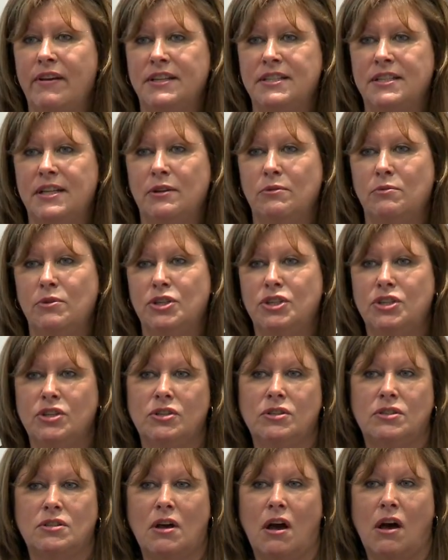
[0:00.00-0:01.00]

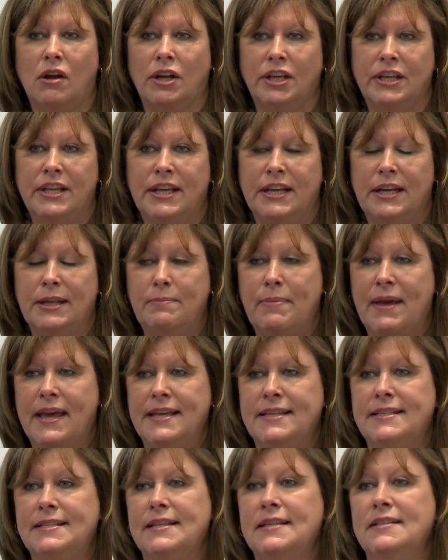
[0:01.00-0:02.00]
extinguishers on a yearly
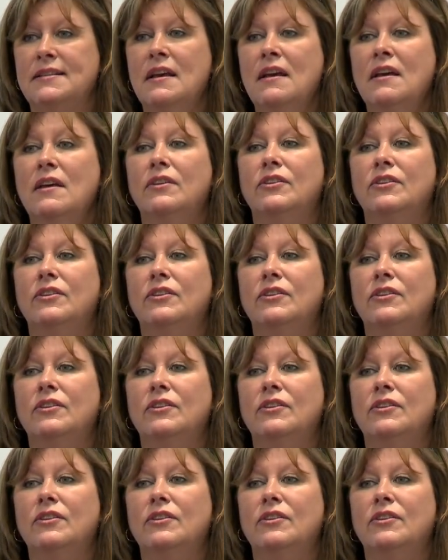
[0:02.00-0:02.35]
basis,